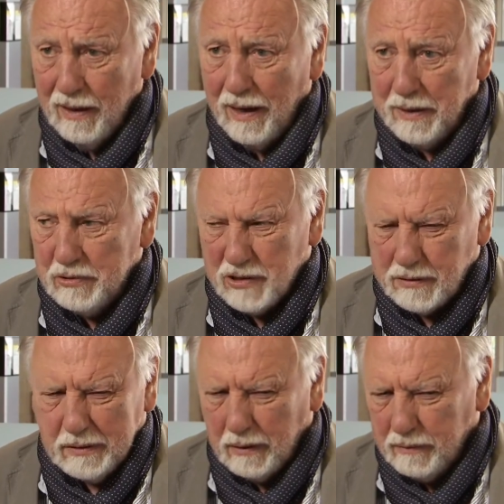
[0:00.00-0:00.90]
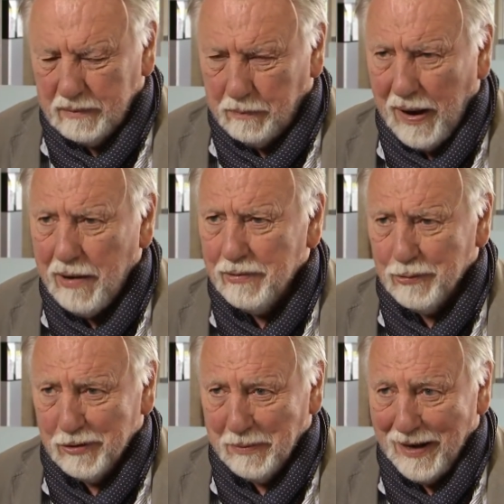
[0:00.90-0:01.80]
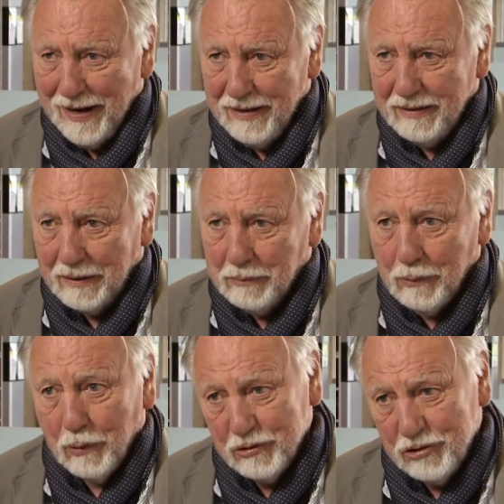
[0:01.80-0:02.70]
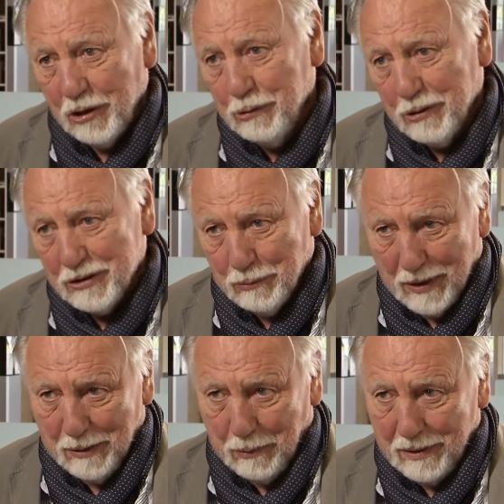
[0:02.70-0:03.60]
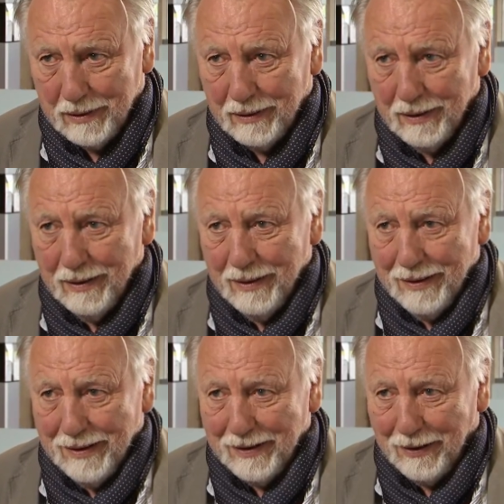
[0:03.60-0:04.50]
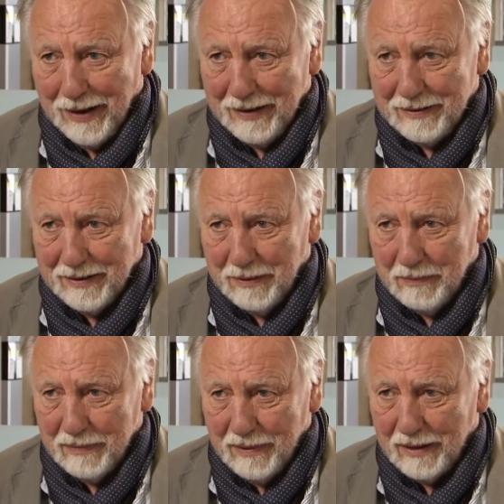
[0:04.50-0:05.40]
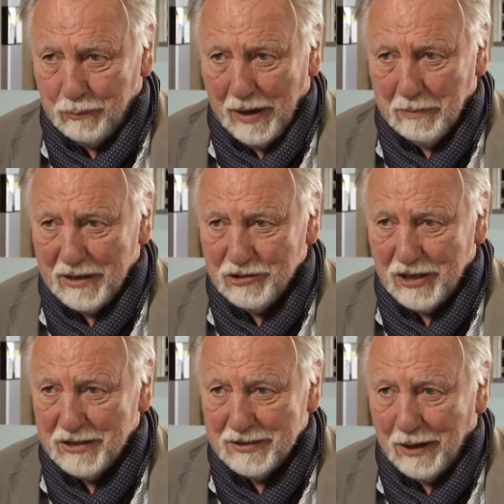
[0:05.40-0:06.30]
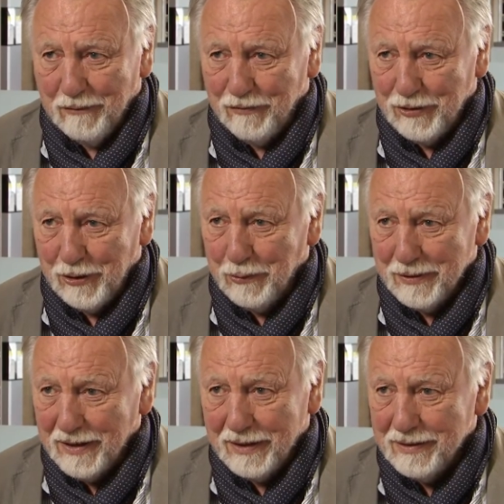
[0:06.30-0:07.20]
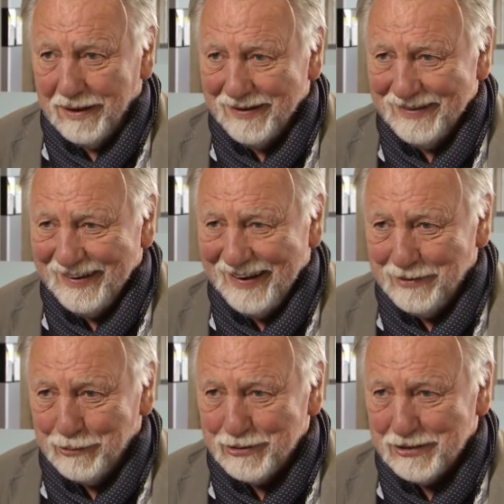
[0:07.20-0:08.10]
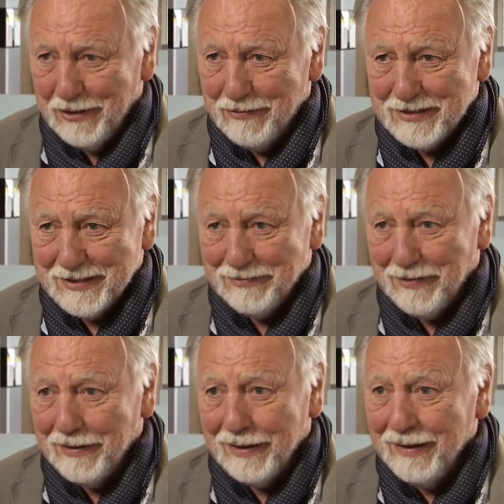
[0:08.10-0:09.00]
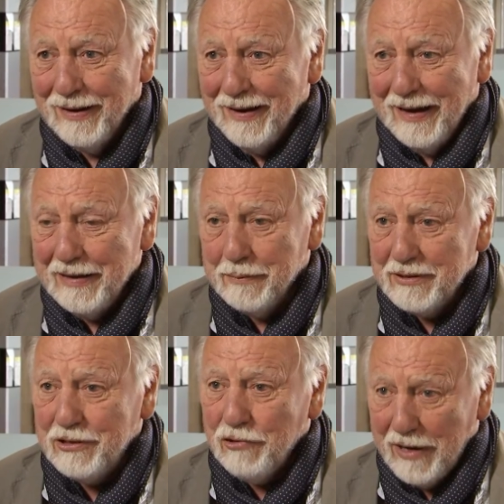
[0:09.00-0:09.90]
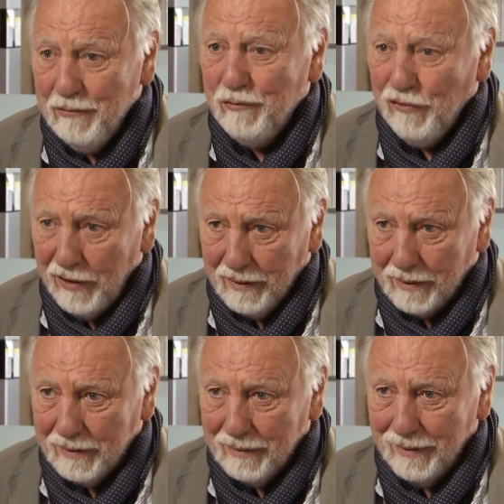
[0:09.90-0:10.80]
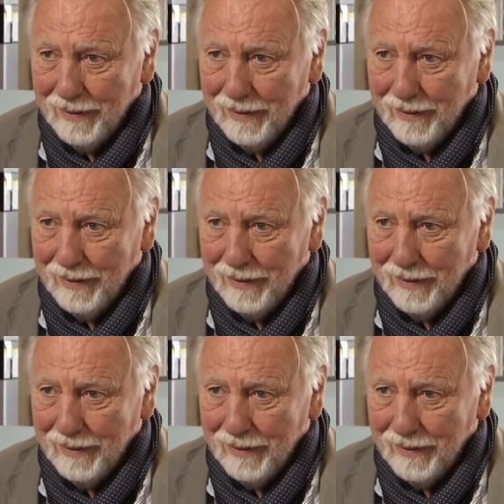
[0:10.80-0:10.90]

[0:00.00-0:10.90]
He was just, paranoid about anything. But what Joe got away with, like, I'd wear my jeans out for you and in your service and stuff like that, it was great fun.